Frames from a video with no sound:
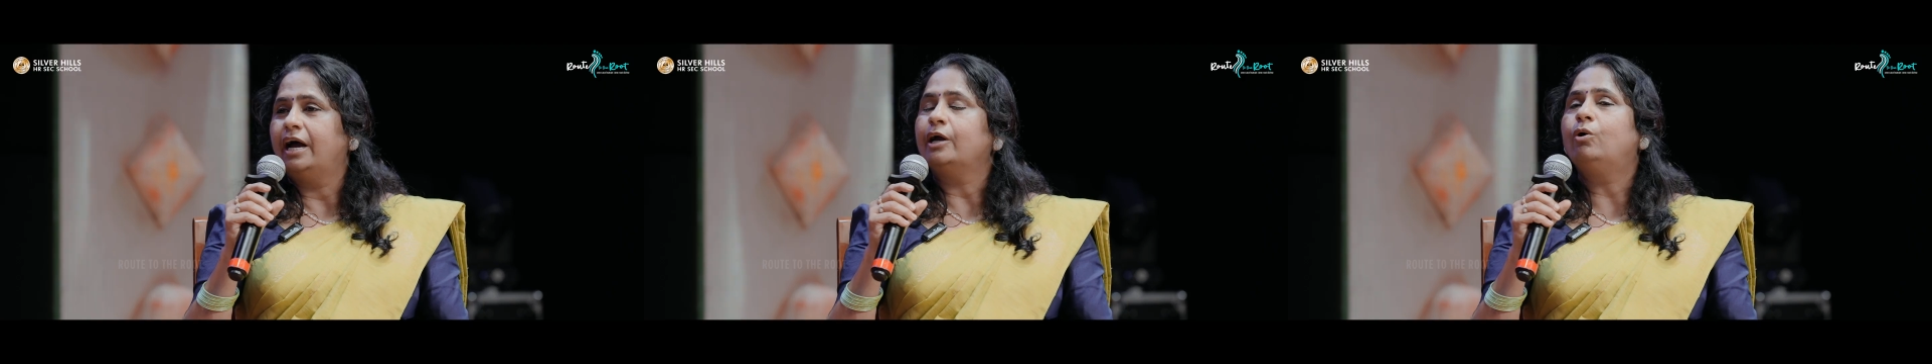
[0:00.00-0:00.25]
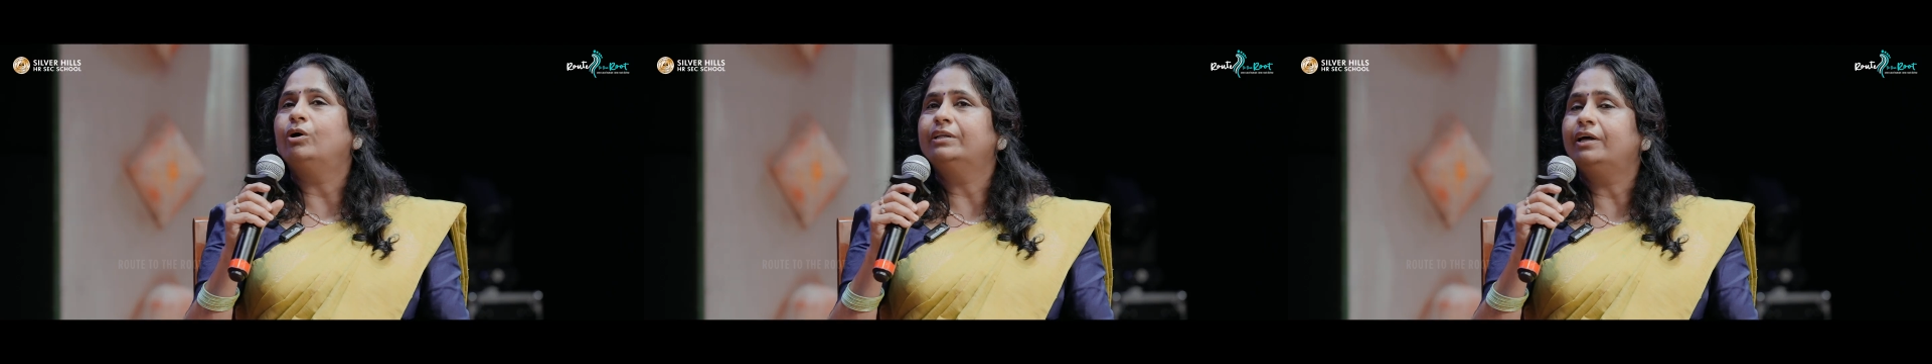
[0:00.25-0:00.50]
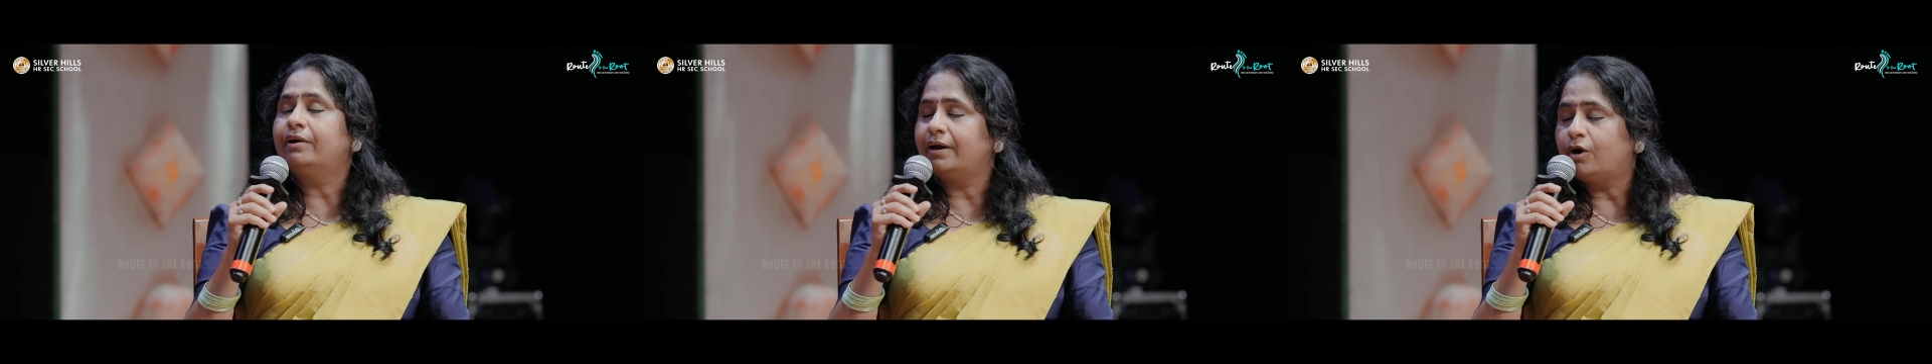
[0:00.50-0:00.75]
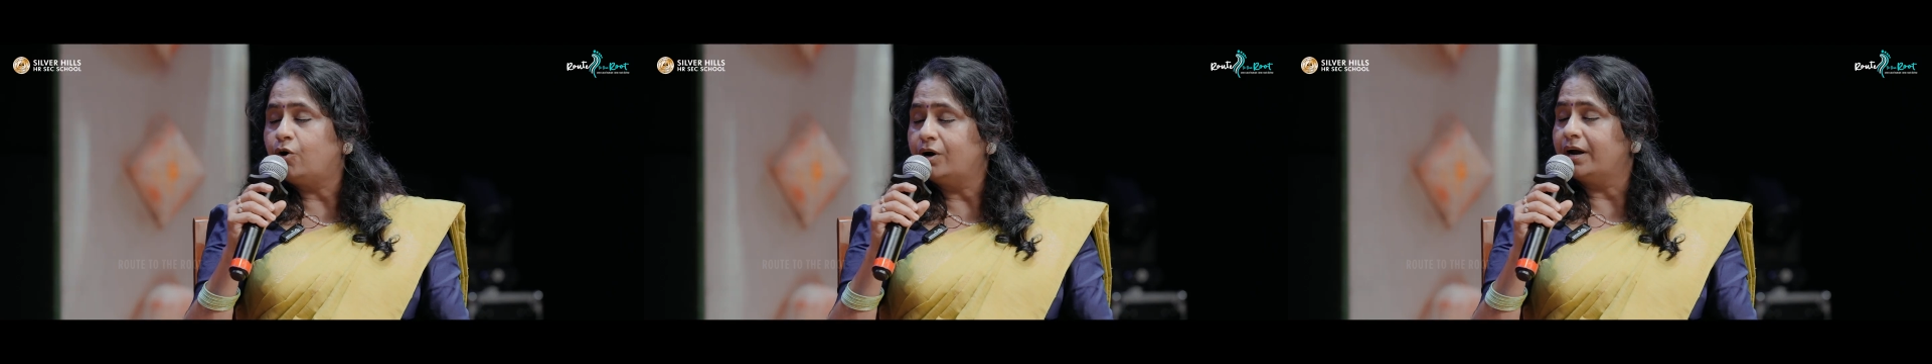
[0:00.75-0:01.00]
I got the
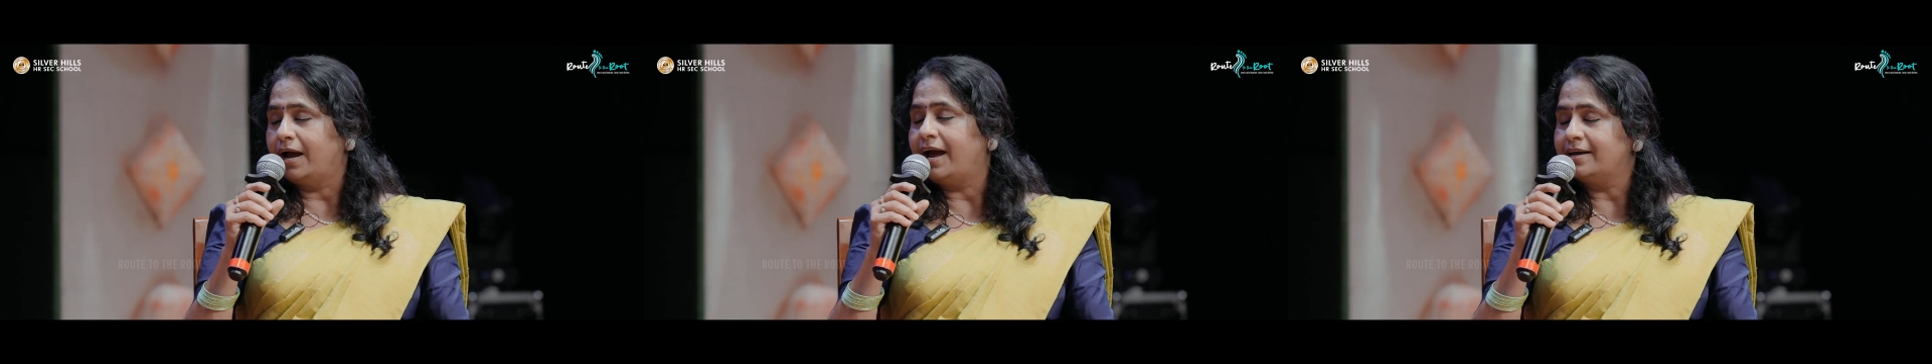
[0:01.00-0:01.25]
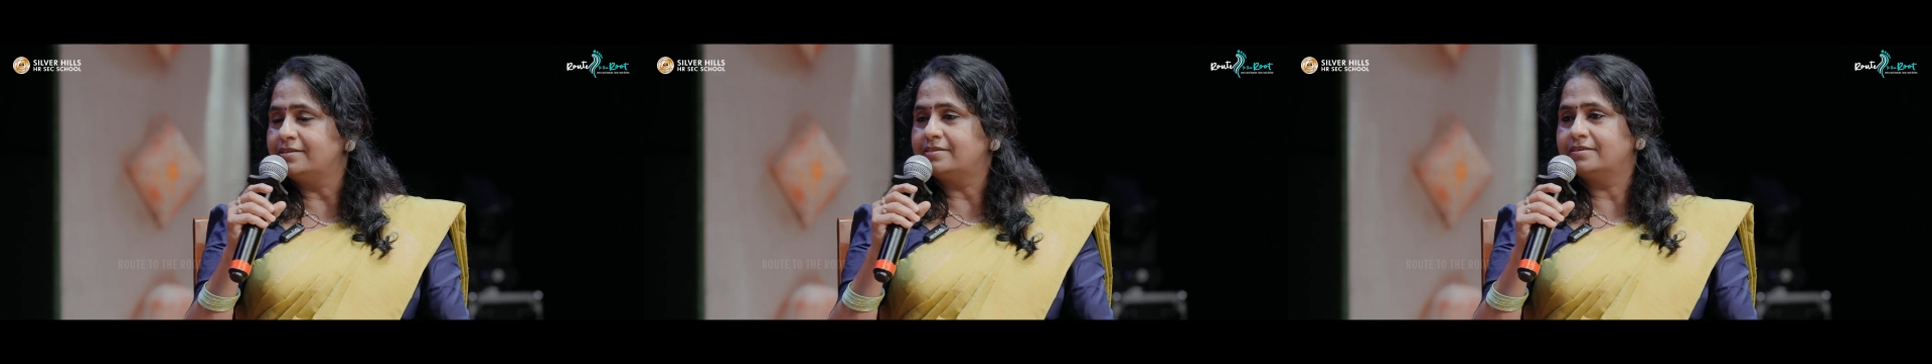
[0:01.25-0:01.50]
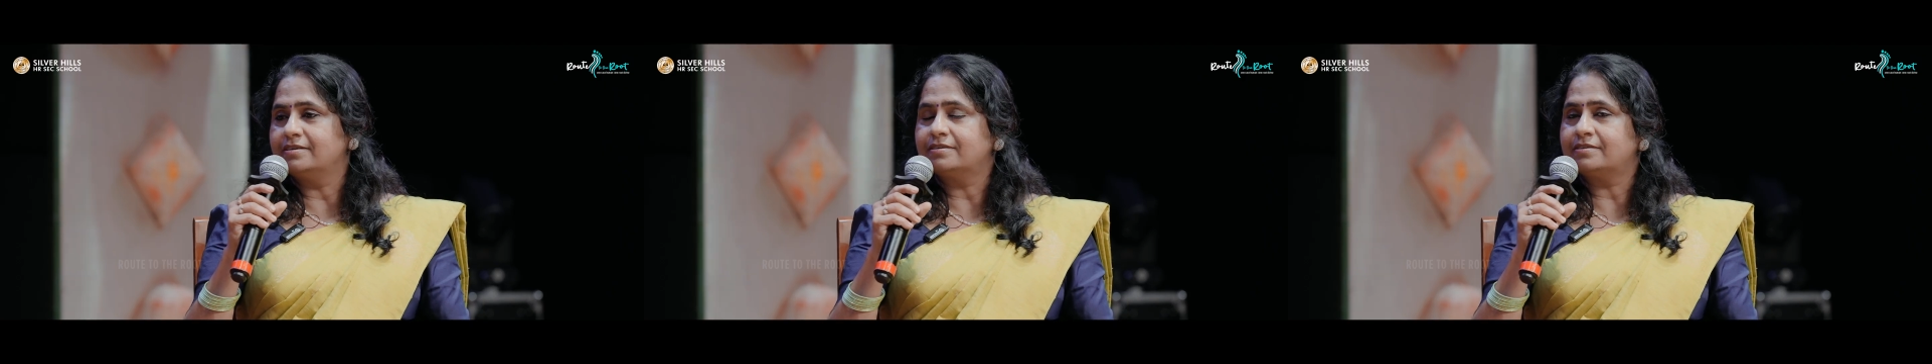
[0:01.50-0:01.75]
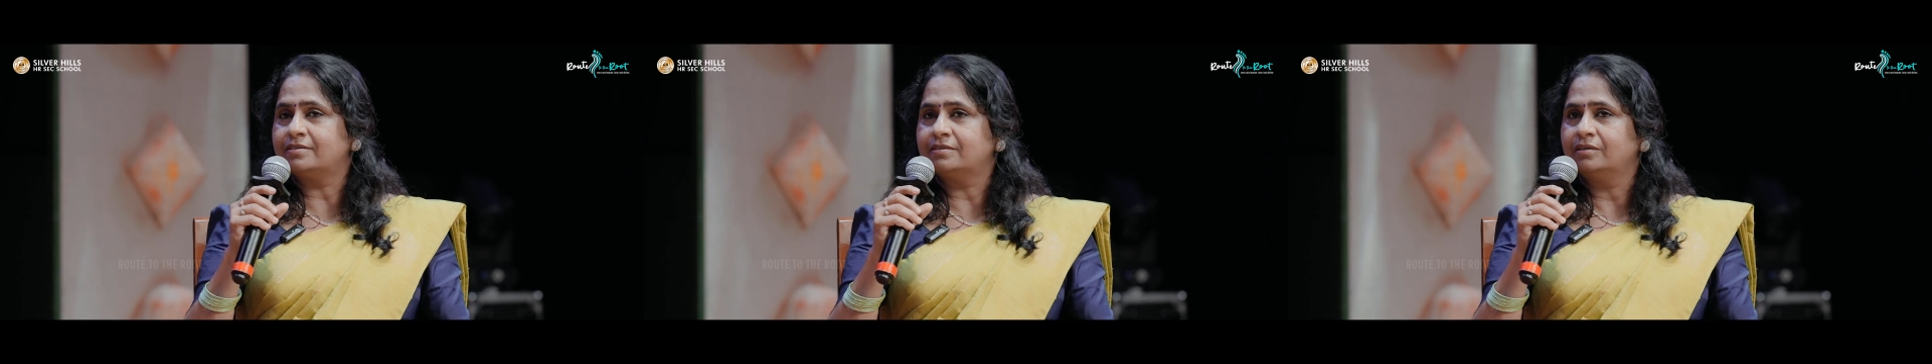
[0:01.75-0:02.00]
wrong
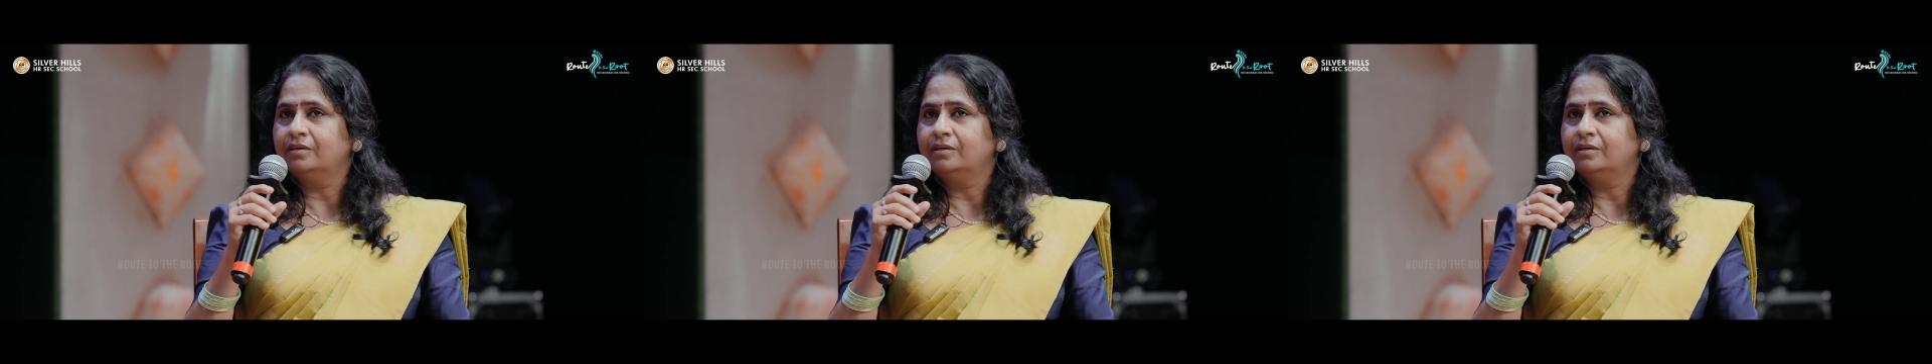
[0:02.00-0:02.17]
answers.